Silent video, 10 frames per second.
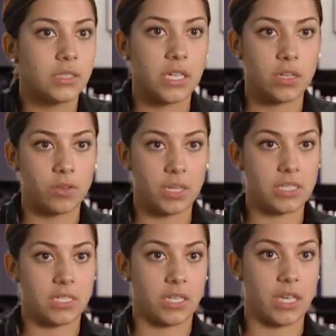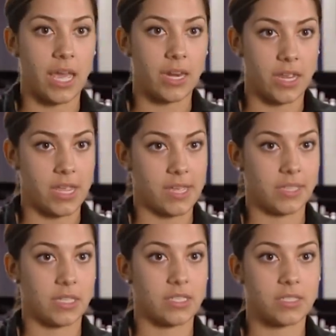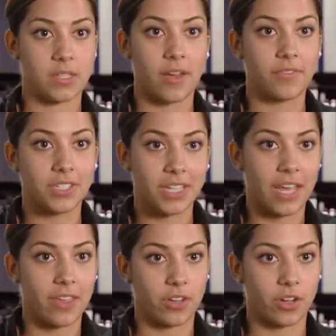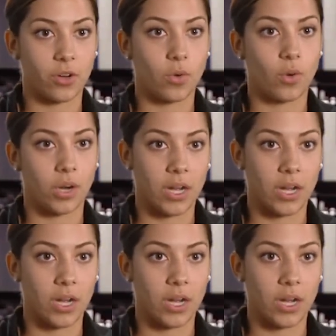Dino needs to get his stuff together or